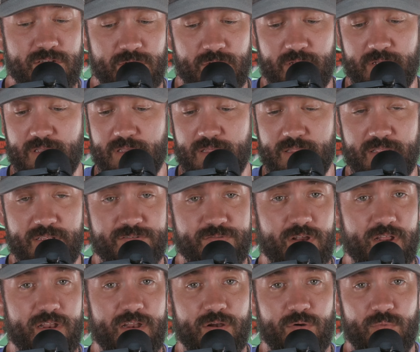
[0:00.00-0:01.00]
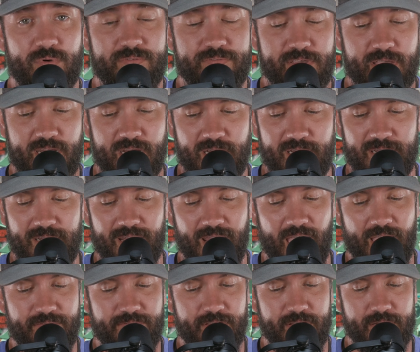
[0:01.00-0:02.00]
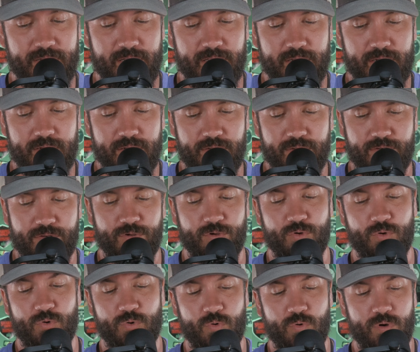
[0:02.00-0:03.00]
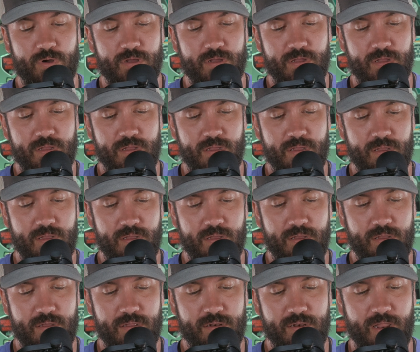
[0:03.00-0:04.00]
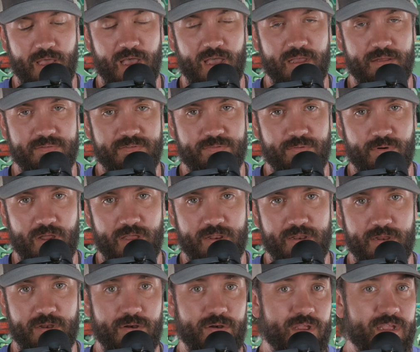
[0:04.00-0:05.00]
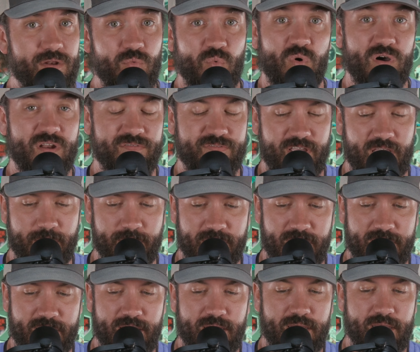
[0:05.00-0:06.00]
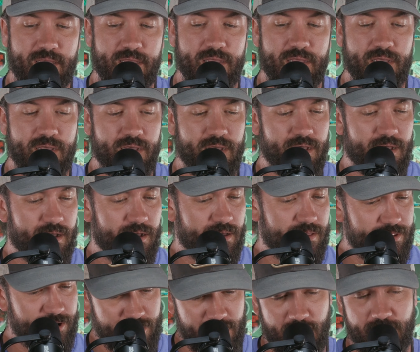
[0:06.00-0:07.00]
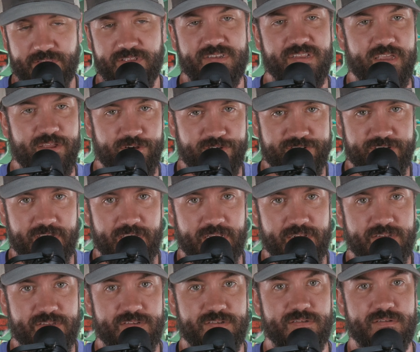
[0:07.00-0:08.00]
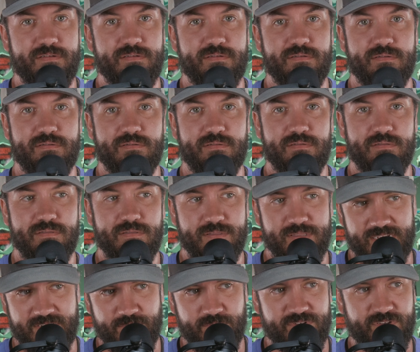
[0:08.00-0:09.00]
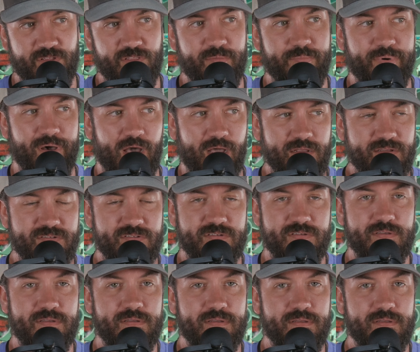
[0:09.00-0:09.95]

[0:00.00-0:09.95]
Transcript: So looking at this right here, we've got 11 new knives right here in one family. Uh, they're called the tater skins. That's what's on the box.